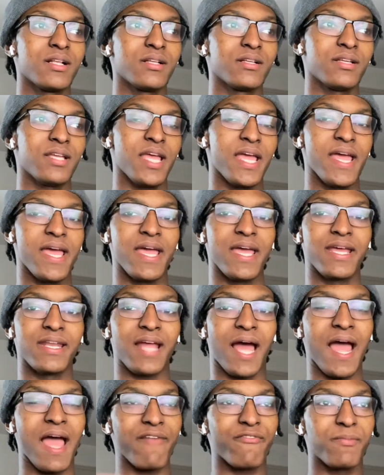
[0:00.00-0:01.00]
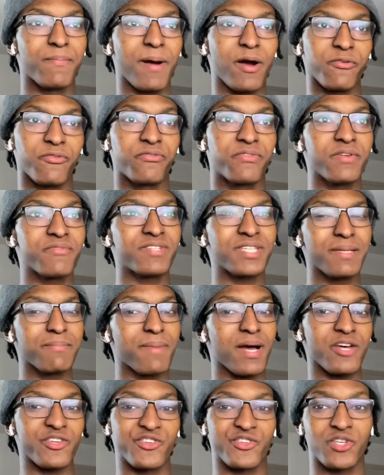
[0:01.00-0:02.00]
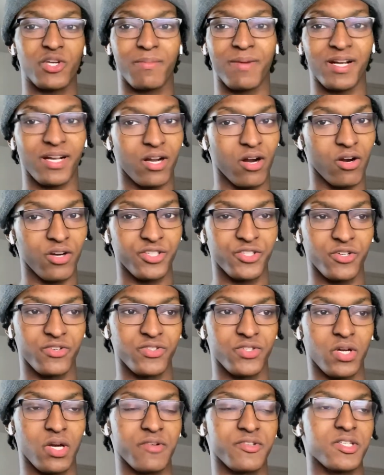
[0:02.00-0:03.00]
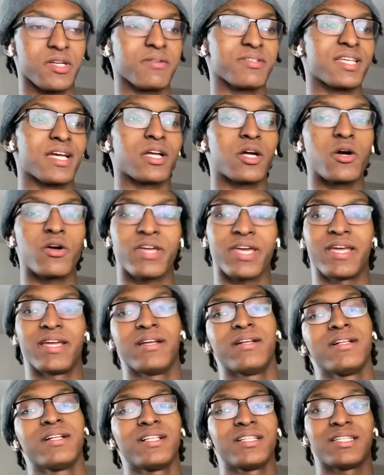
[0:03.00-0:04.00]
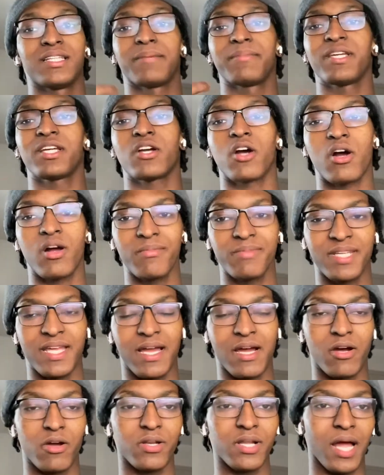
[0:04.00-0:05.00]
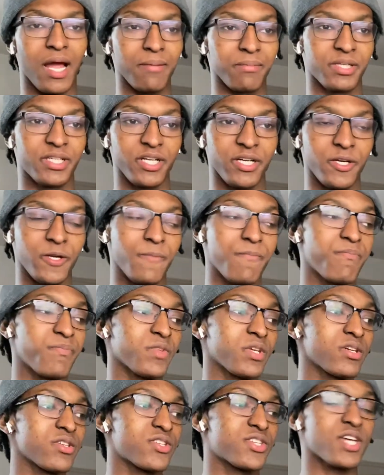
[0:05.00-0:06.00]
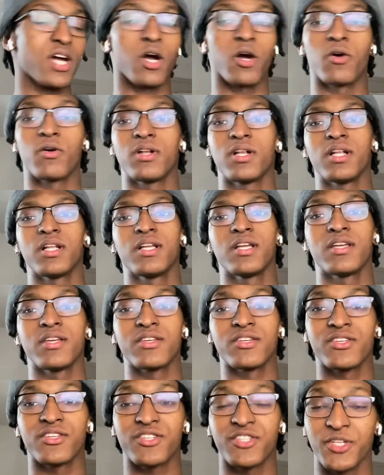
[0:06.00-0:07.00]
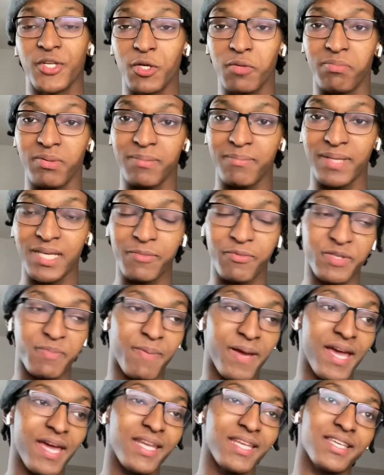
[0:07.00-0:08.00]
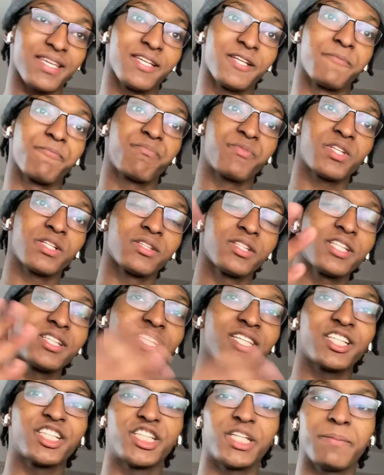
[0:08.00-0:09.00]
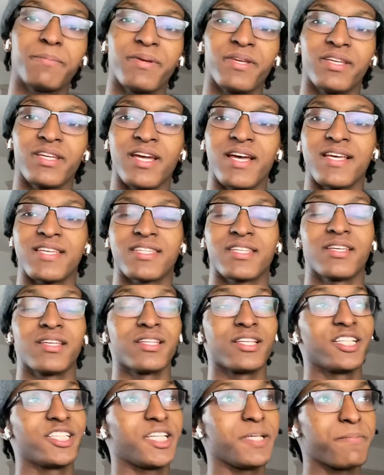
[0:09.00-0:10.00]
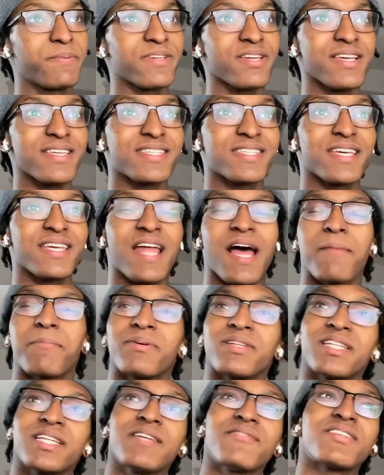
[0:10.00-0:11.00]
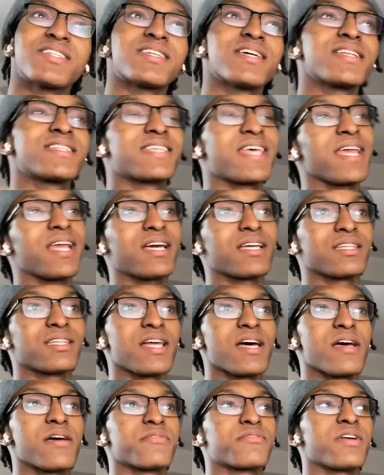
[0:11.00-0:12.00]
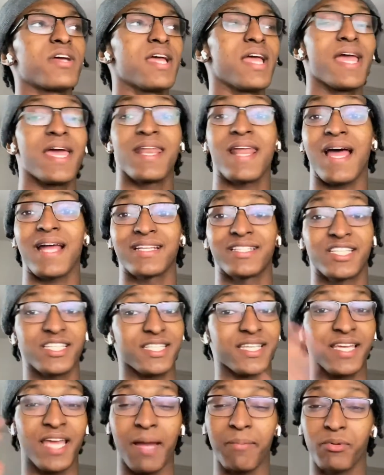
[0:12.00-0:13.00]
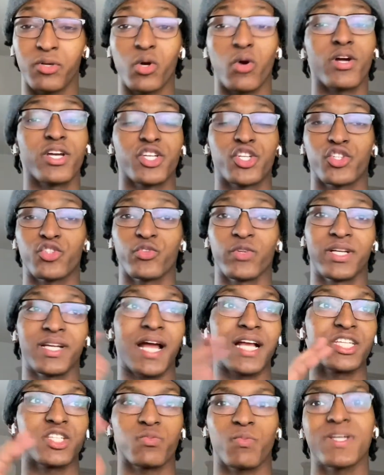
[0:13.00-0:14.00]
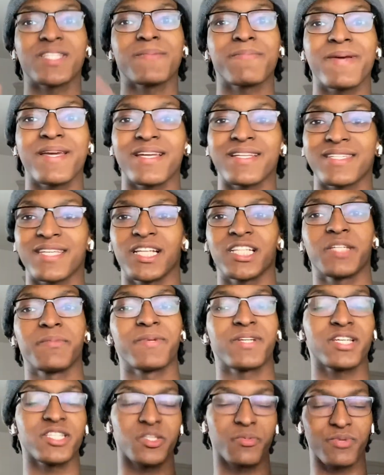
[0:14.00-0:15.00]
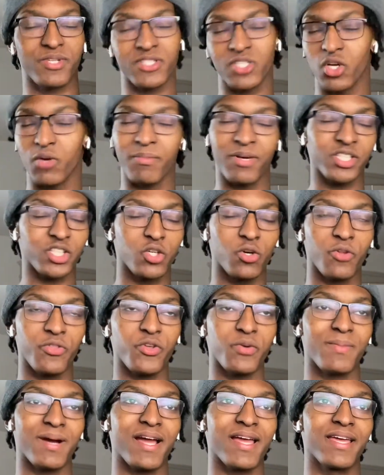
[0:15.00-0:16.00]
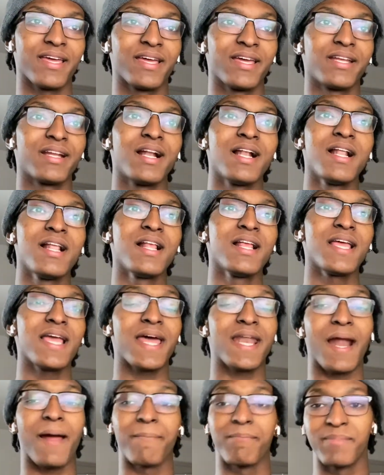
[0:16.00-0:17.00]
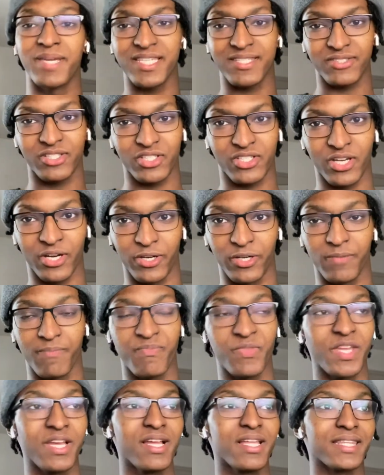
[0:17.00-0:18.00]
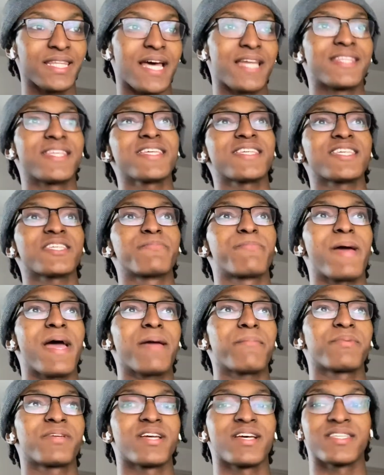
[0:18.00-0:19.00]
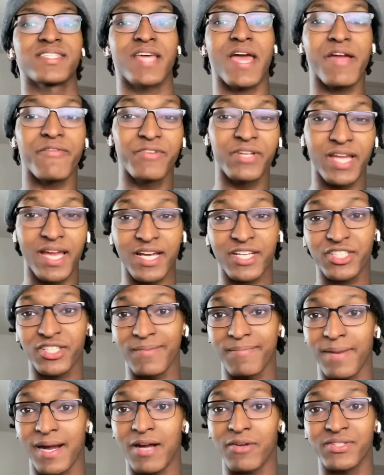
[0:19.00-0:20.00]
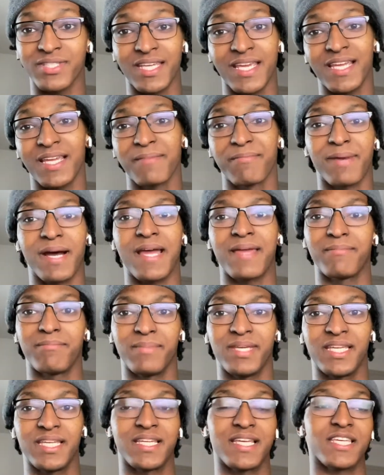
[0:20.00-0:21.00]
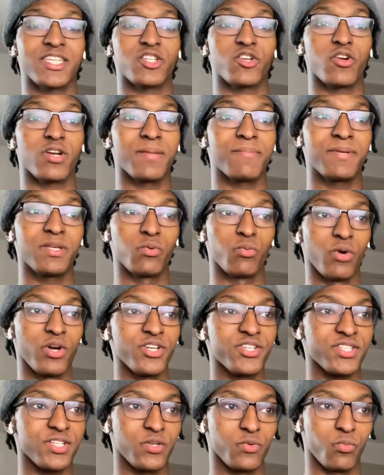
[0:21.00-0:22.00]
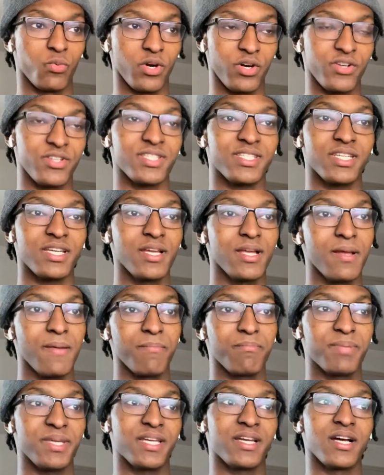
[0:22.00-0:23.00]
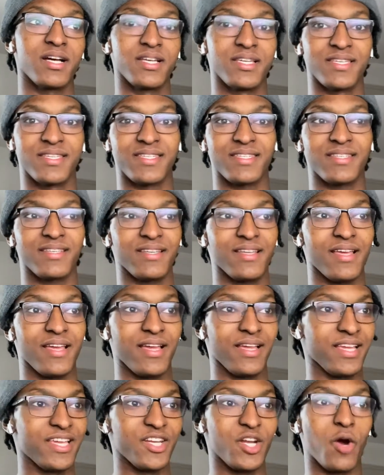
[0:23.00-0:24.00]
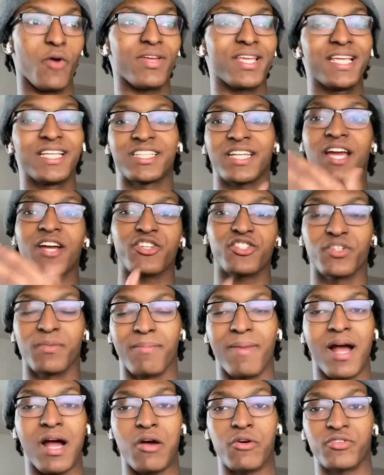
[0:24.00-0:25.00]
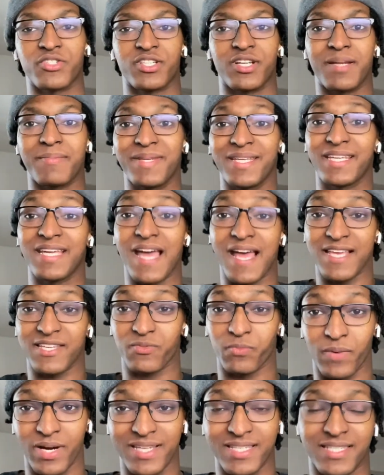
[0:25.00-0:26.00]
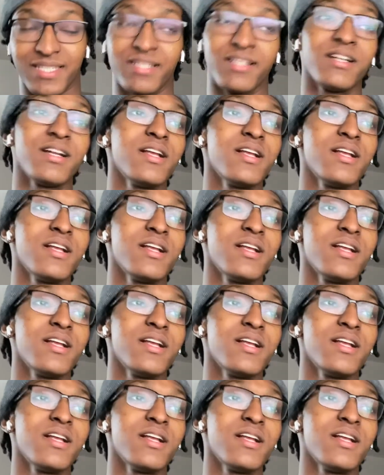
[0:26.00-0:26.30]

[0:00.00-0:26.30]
and I have about 15 miles until my car turns off. So I was like, okay, let me calm down. I'm good. So stupid me was panicking. Looked at the GPS. The GPS said, I believe it said take a left, and I just kept going straight. I just wasn't paying attention because there was so much going through my head and I missed the turn. Now this is bad because every extra mile taken by me is going to be worse and worse because, you know, each extra mile is going to be gas wasted.